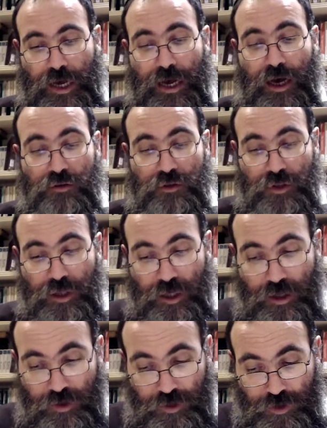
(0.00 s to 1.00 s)
How do
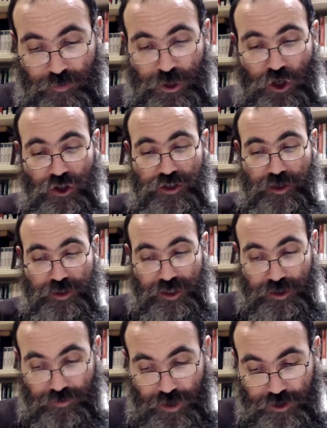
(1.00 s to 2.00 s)
they? And because they're a
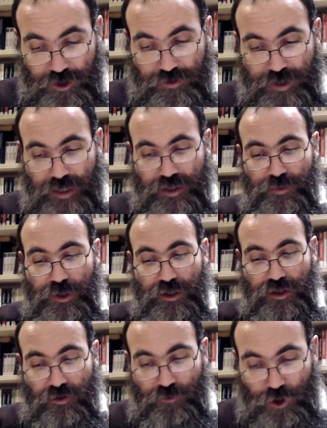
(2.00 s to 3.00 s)
state of yeshus, nasim
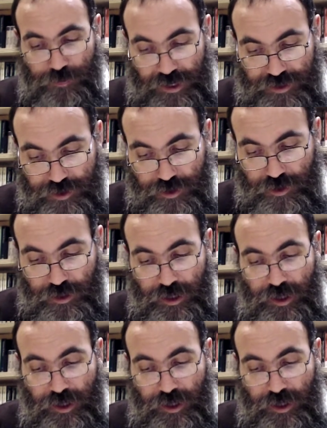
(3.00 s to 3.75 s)
bechinas lavush master,